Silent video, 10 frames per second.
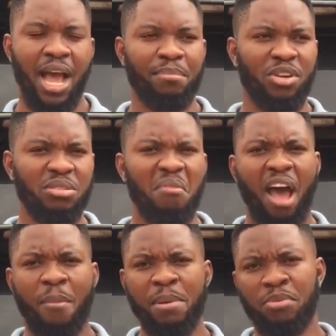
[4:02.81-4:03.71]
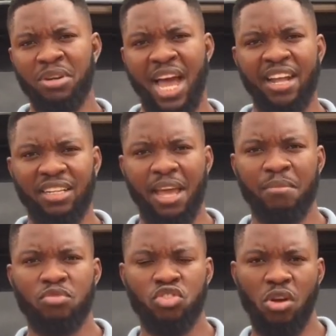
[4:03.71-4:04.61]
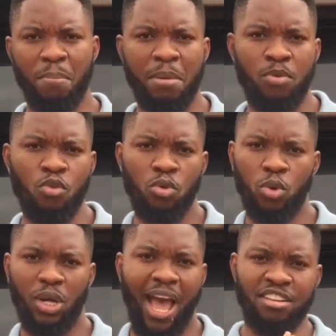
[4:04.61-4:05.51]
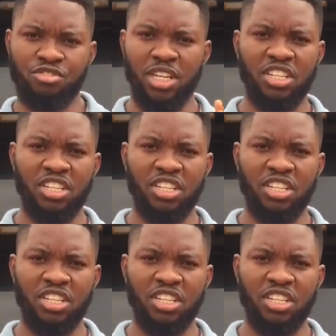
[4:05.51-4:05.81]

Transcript: And because of how people like them, some people who can't